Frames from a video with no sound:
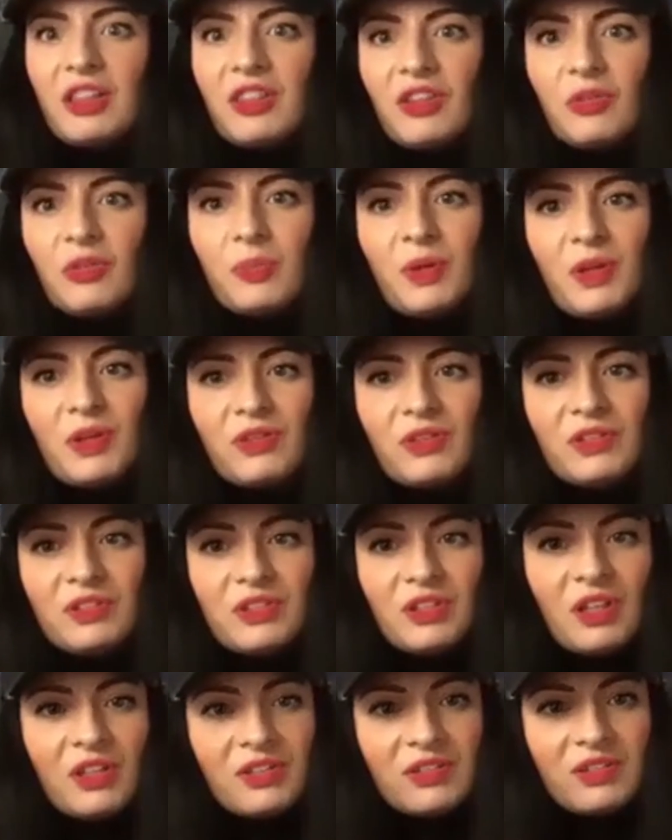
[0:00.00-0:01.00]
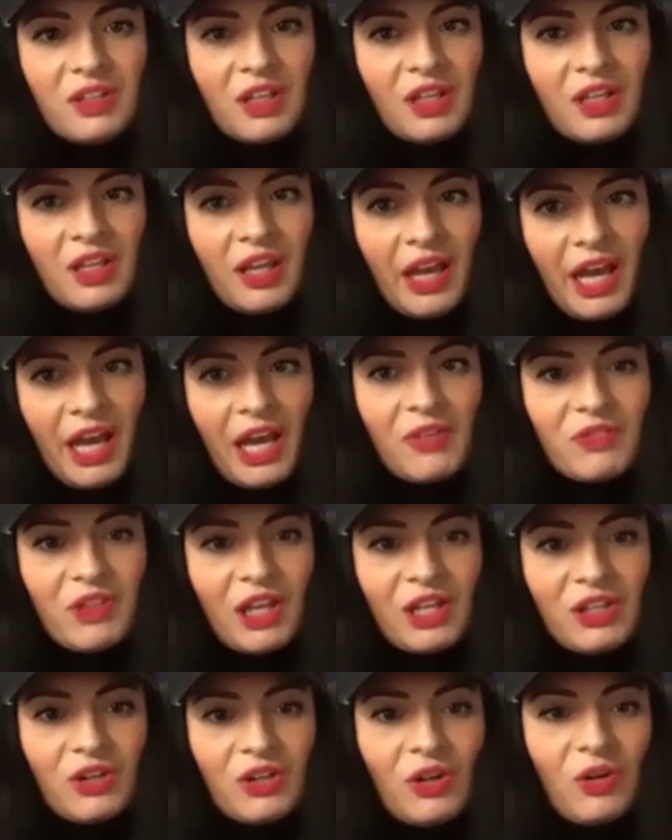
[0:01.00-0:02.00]
this person does have
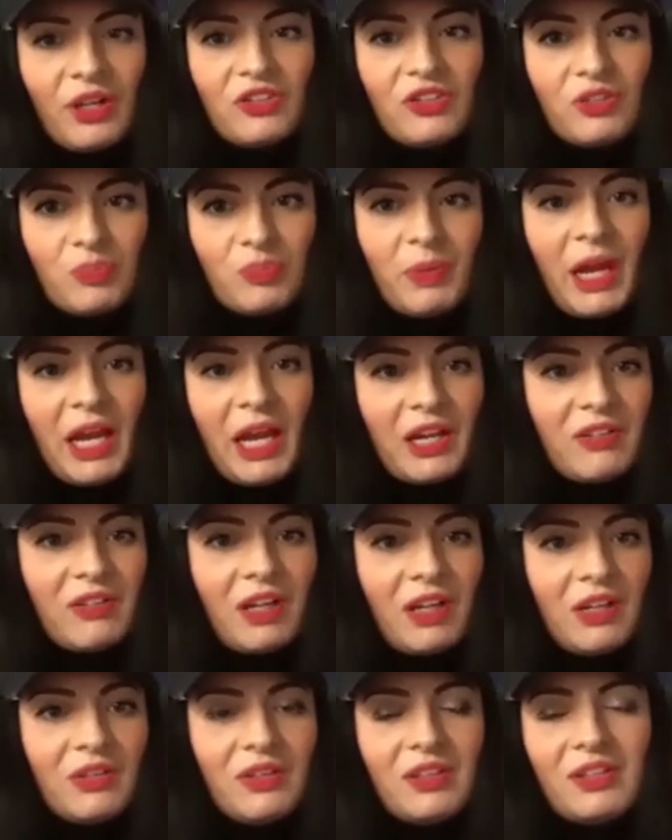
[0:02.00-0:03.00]
that knowledge and background.